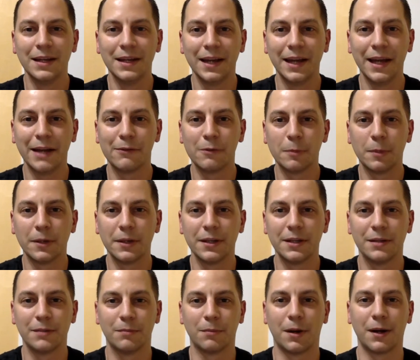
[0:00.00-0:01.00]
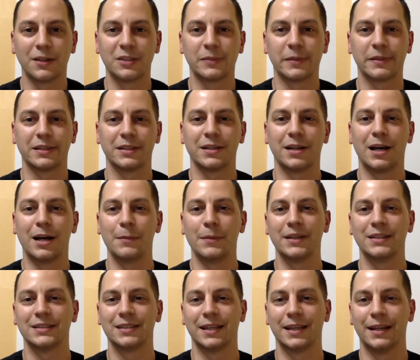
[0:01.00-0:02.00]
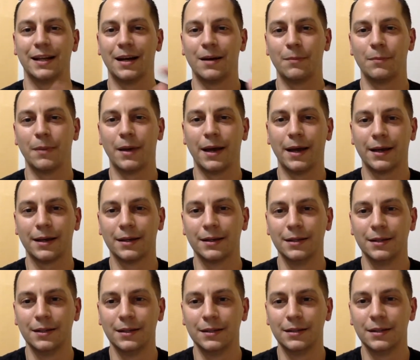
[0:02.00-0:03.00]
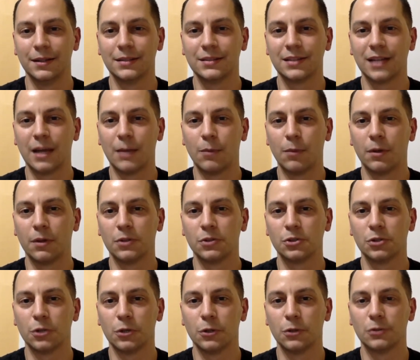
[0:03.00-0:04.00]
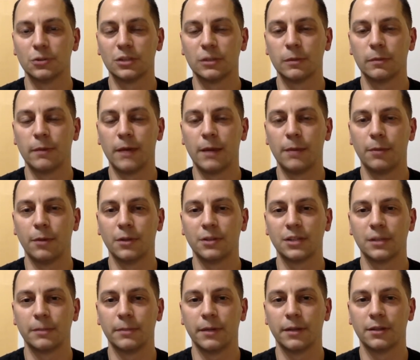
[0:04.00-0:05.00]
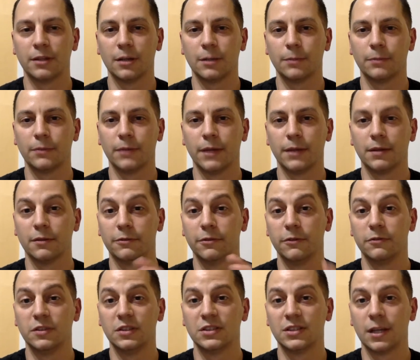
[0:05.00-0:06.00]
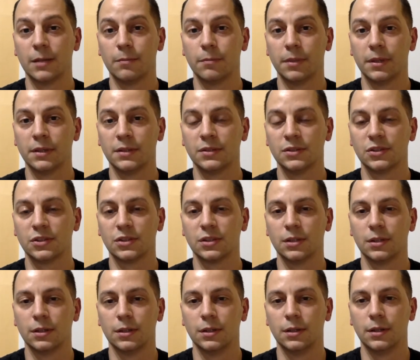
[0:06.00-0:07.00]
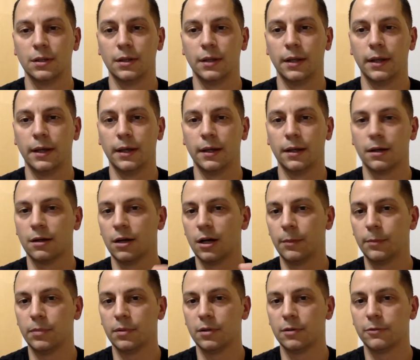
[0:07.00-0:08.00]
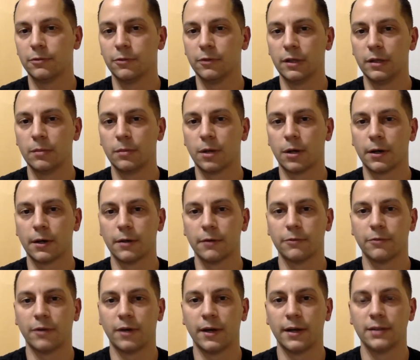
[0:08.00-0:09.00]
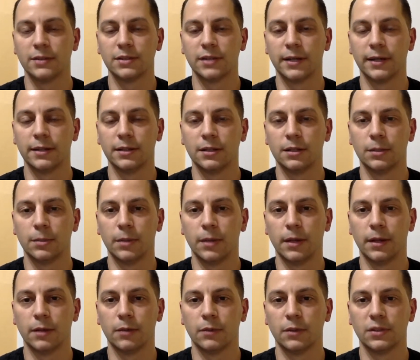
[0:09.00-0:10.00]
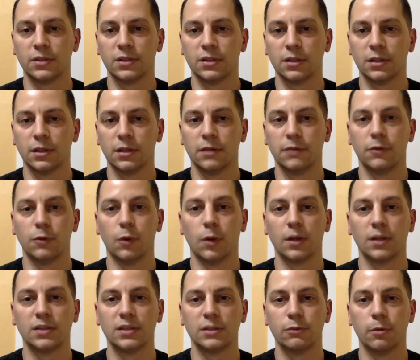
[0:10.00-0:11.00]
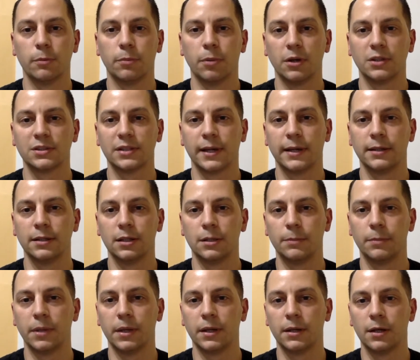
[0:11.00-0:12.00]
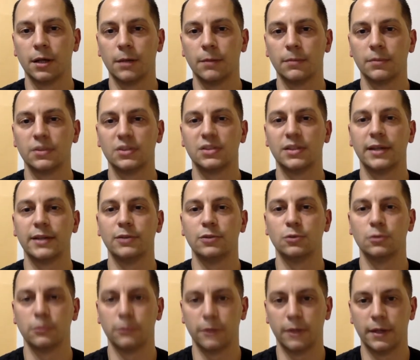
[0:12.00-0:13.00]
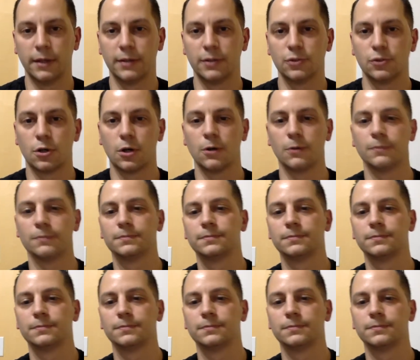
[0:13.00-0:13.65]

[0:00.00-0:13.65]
Hey everybody, Wax with the Comics, and I'm back. This time I want to show you some of my books I picked up at the 50-cent bins and a couple of flea market finds I ended up getting recently. If you want to see what books I ended up picking up, stay tuned for that intro.